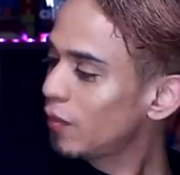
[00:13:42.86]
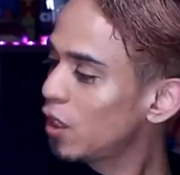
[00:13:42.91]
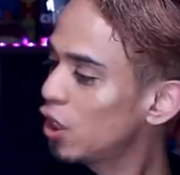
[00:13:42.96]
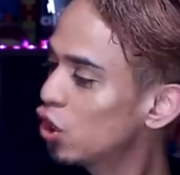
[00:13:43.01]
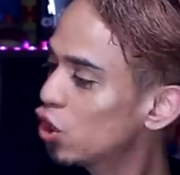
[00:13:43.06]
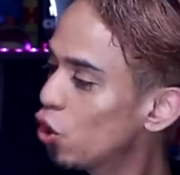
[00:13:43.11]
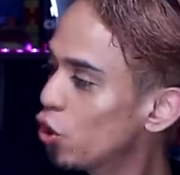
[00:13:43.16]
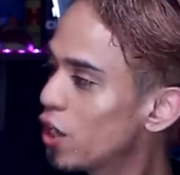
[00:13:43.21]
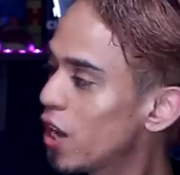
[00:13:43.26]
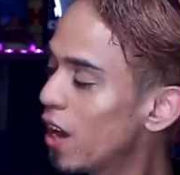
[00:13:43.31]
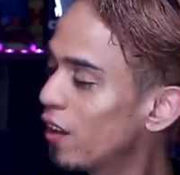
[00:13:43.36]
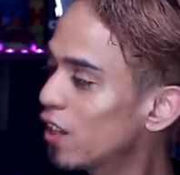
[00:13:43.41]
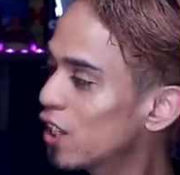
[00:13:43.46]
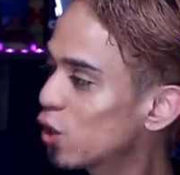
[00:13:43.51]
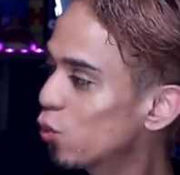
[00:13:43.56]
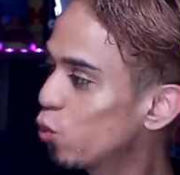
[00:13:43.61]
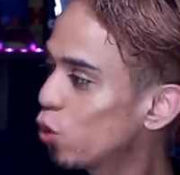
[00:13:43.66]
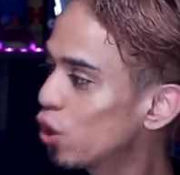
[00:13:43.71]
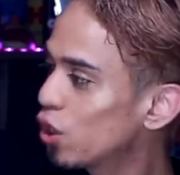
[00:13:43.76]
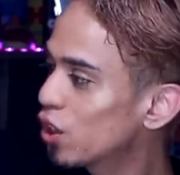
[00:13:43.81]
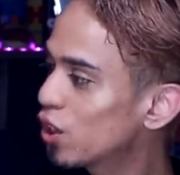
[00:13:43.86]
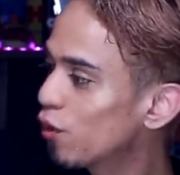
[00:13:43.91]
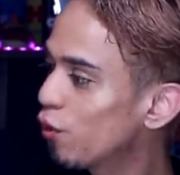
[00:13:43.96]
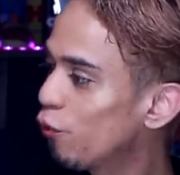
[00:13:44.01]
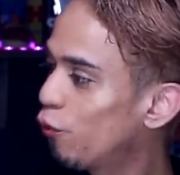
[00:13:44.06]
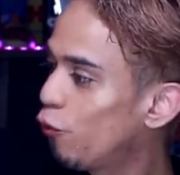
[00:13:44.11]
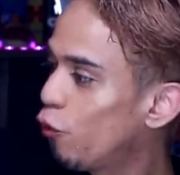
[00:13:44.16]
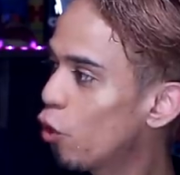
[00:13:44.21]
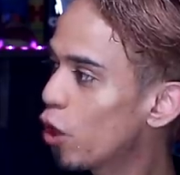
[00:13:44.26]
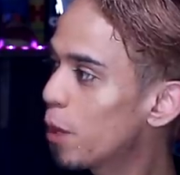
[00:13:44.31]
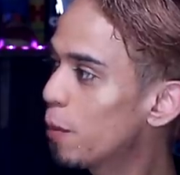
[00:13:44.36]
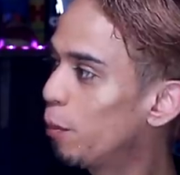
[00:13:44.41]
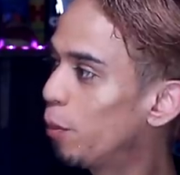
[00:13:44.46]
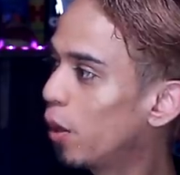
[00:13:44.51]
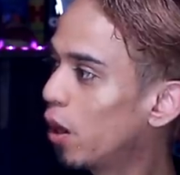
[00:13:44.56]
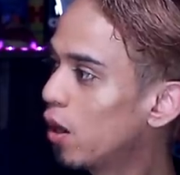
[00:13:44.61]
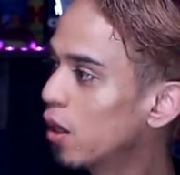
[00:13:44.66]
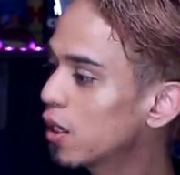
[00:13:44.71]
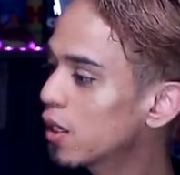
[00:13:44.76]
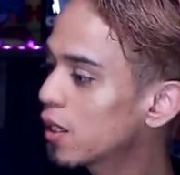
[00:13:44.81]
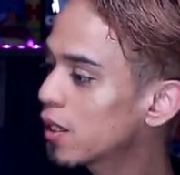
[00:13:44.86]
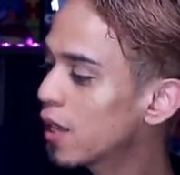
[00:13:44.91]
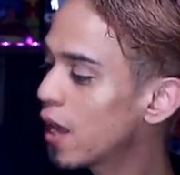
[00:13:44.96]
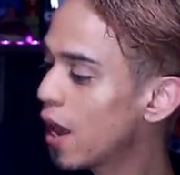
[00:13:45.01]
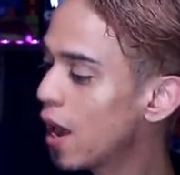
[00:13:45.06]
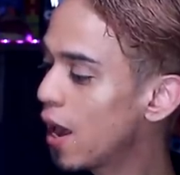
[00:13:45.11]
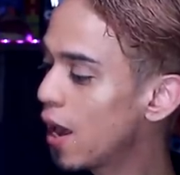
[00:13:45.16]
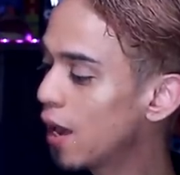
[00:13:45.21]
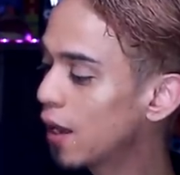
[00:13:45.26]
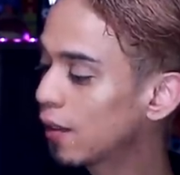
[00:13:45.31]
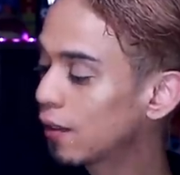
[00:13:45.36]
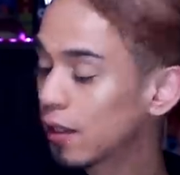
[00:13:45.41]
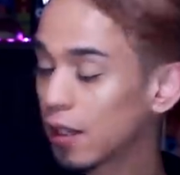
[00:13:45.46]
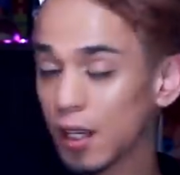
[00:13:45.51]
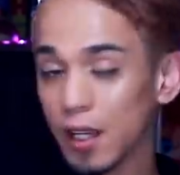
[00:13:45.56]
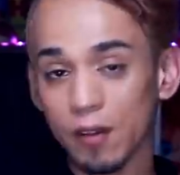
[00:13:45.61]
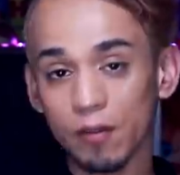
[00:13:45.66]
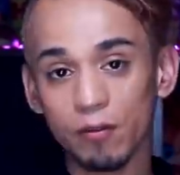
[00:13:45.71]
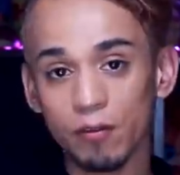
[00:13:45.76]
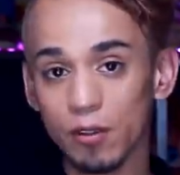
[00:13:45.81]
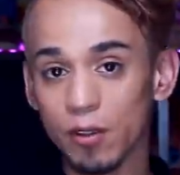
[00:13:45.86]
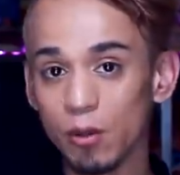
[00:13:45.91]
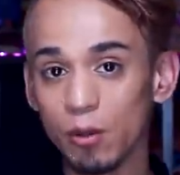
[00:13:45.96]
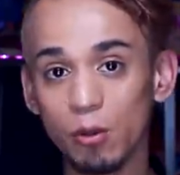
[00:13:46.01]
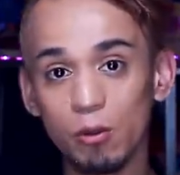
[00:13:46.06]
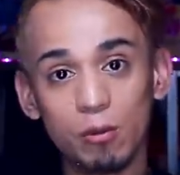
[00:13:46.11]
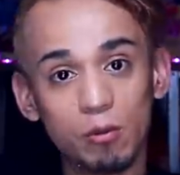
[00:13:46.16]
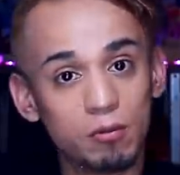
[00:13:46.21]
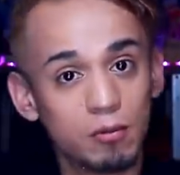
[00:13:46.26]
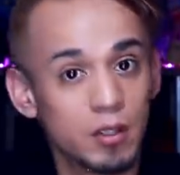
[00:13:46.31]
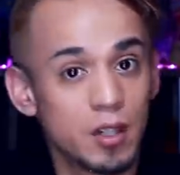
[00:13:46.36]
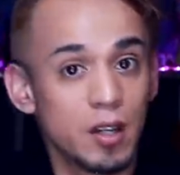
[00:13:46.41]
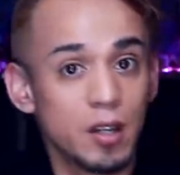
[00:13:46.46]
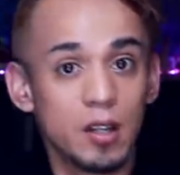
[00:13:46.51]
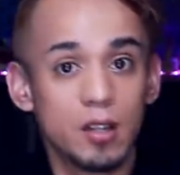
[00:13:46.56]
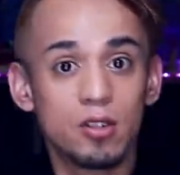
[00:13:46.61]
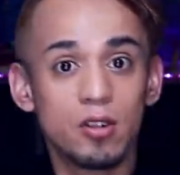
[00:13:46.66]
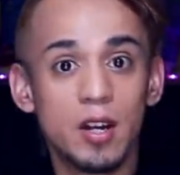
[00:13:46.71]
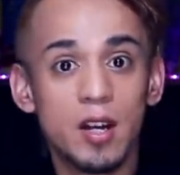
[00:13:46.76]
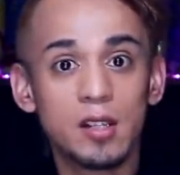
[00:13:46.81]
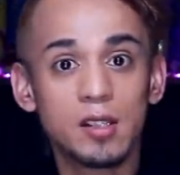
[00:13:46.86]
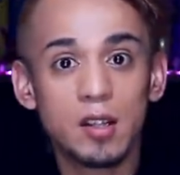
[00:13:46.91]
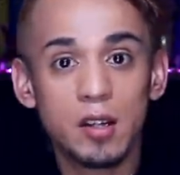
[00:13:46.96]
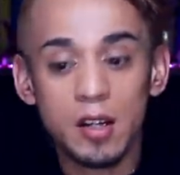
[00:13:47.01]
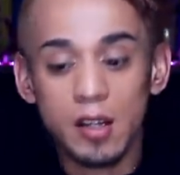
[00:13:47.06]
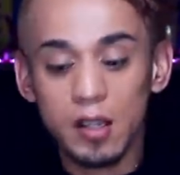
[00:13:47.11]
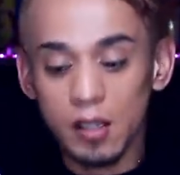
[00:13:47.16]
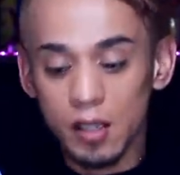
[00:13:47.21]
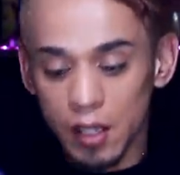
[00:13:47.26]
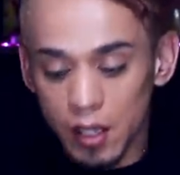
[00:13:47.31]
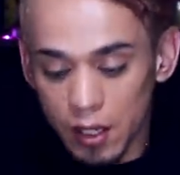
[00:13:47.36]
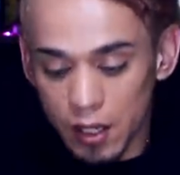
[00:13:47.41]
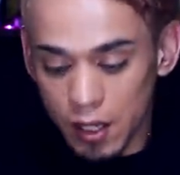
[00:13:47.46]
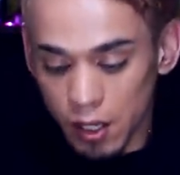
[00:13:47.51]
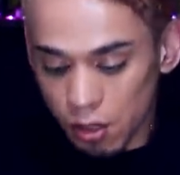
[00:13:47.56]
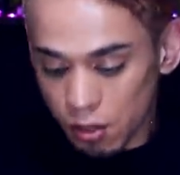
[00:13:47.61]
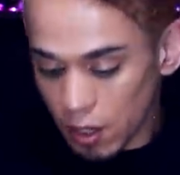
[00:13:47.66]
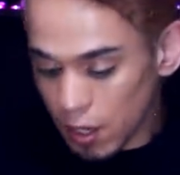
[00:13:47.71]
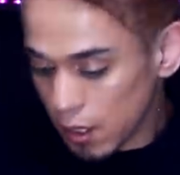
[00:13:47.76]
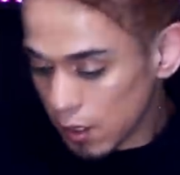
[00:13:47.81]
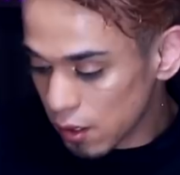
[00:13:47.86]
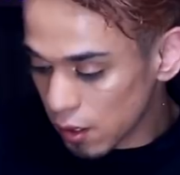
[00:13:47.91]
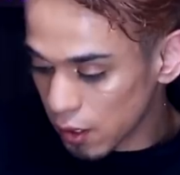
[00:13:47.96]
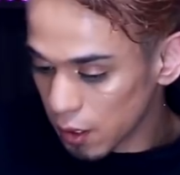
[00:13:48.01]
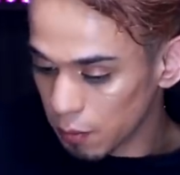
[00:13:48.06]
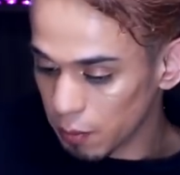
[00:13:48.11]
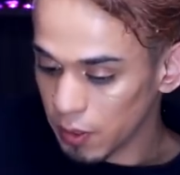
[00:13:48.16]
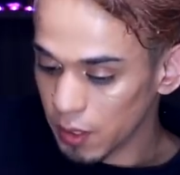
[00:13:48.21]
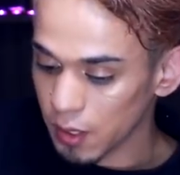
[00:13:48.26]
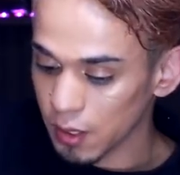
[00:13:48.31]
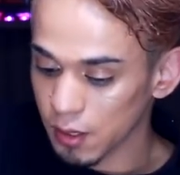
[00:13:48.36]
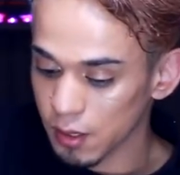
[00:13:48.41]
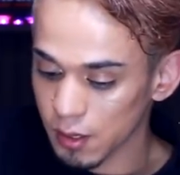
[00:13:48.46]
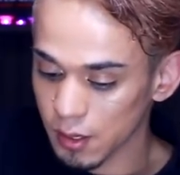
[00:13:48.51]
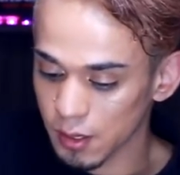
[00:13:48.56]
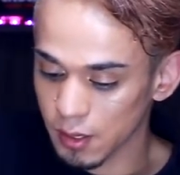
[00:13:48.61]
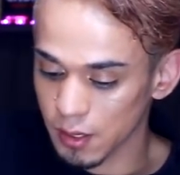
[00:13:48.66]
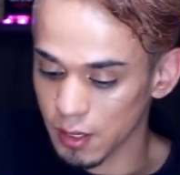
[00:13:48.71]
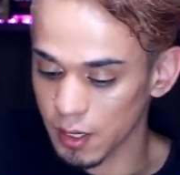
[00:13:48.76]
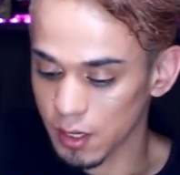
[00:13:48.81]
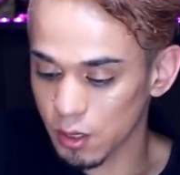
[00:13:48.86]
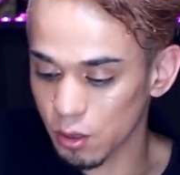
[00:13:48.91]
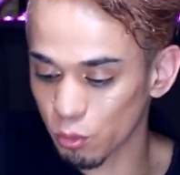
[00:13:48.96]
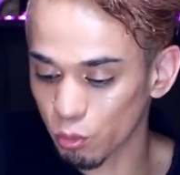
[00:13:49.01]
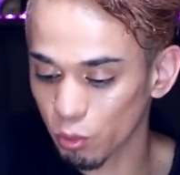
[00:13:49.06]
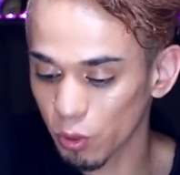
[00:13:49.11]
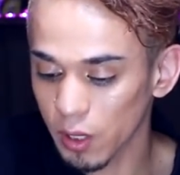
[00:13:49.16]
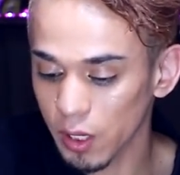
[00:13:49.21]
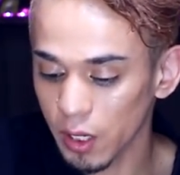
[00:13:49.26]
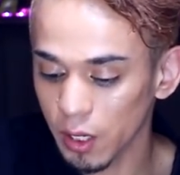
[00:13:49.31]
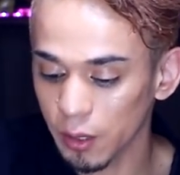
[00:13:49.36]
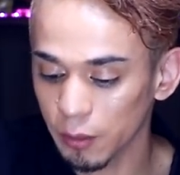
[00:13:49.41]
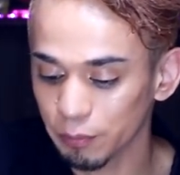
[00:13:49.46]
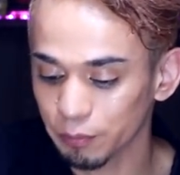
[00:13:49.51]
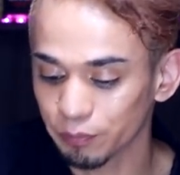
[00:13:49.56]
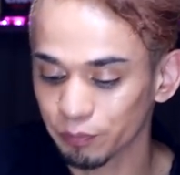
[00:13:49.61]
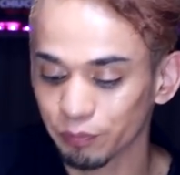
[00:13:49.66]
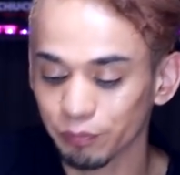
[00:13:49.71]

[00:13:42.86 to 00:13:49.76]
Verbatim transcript: So yeah, this was 40 bucks and if you can get your hands on it, get your hands on it because it's a really